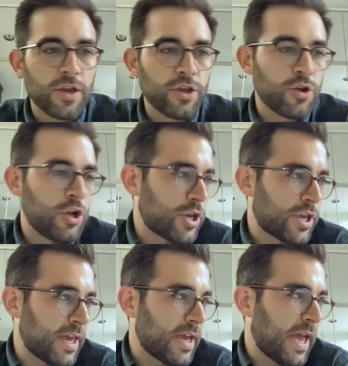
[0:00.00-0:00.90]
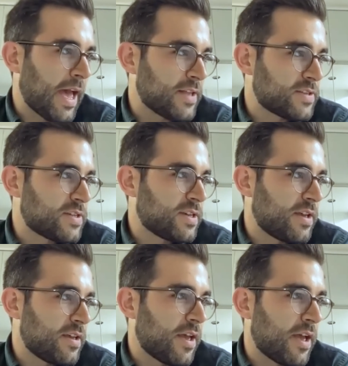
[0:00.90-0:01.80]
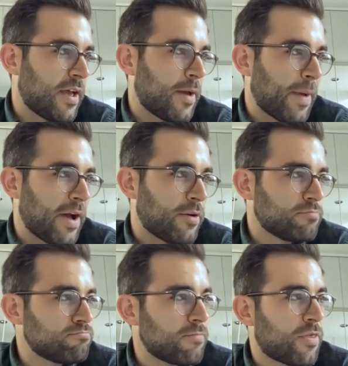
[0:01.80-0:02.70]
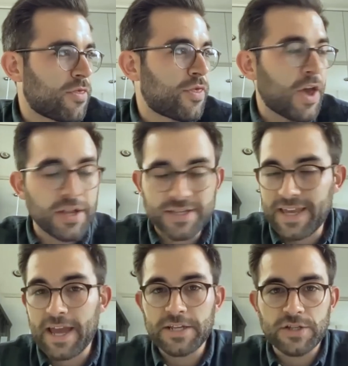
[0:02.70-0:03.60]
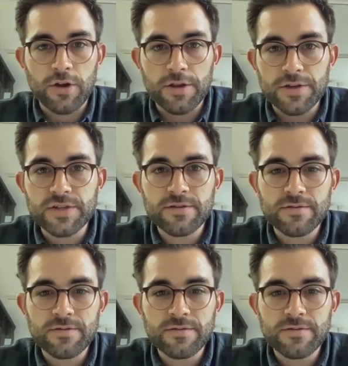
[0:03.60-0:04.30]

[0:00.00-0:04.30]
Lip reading: you're looking at about $38